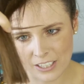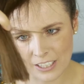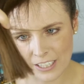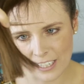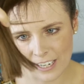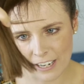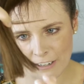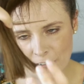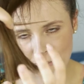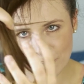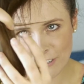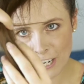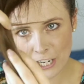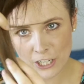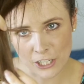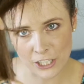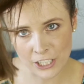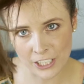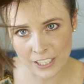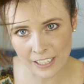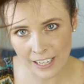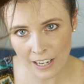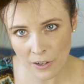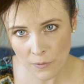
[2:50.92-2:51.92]
and
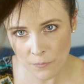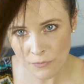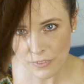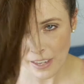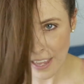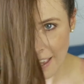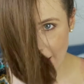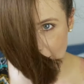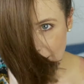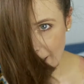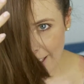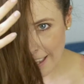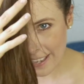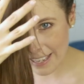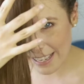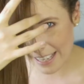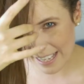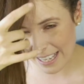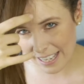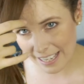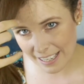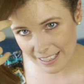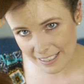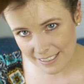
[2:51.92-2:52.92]
fresher now.
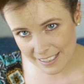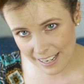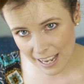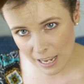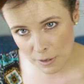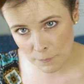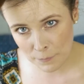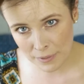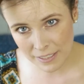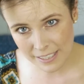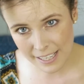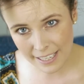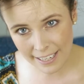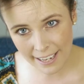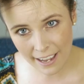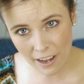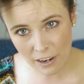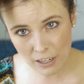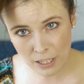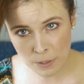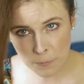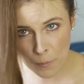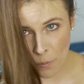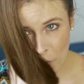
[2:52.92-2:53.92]
And I'm gonna take it
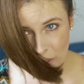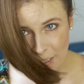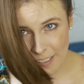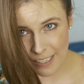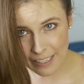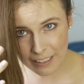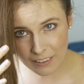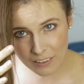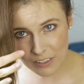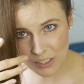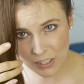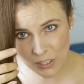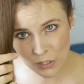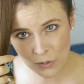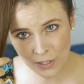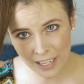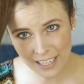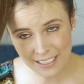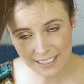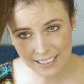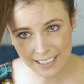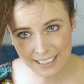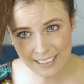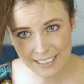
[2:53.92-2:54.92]
out of the ponytail so you
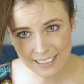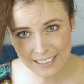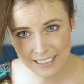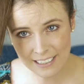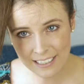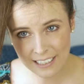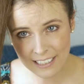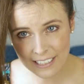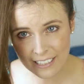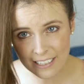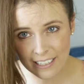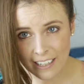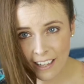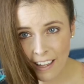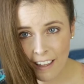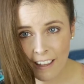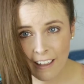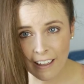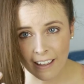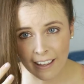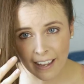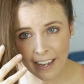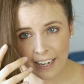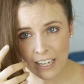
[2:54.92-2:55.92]
guys can see
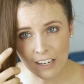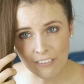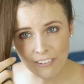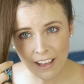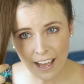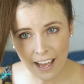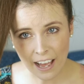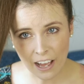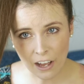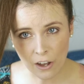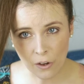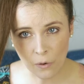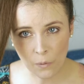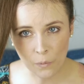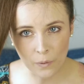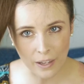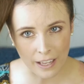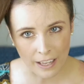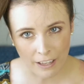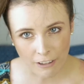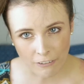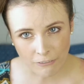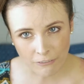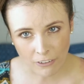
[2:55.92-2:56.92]
kind of how
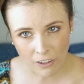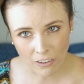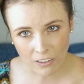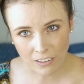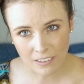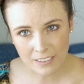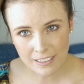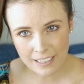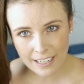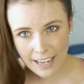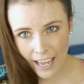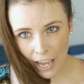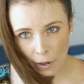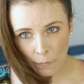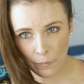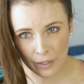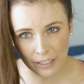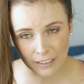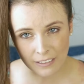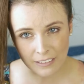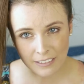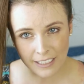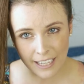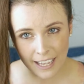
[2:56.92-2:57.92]
it falls and how
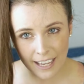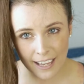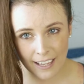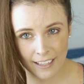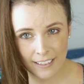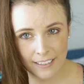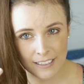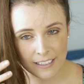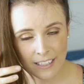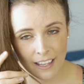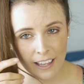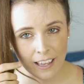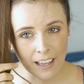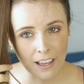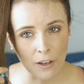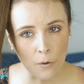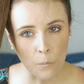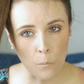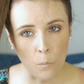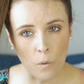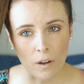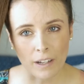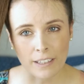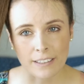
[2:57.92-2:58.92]
it lays
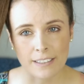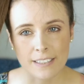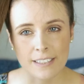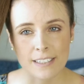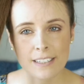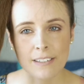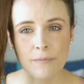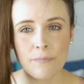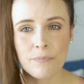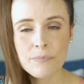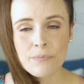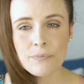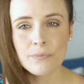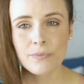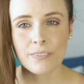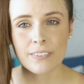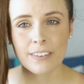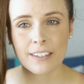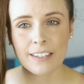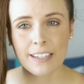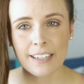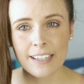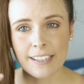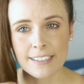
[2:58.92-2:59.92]
once
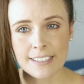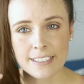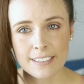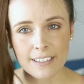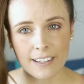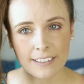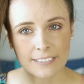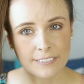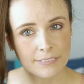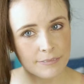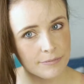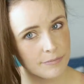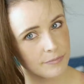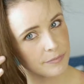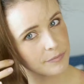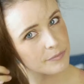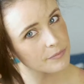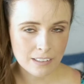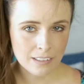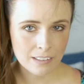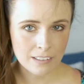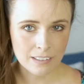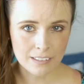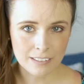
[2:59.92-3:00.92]
it's done.
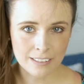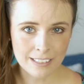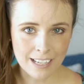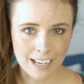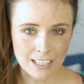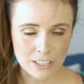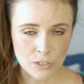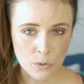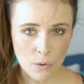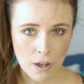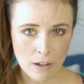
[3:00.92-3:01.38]
Yeah, so